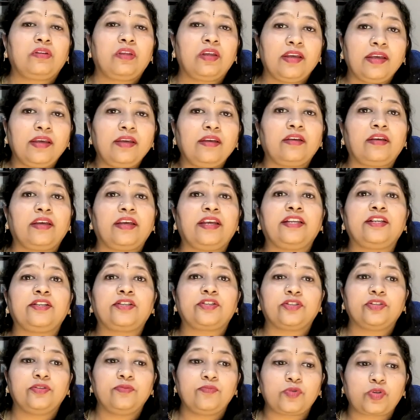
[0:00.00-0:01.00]
think
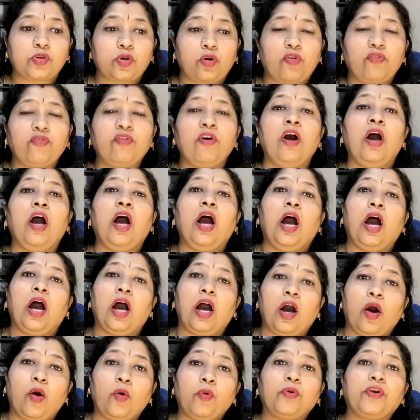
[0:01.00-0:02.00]
in terms of
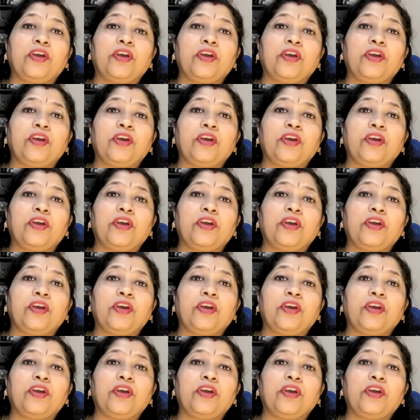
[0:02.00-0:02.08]
how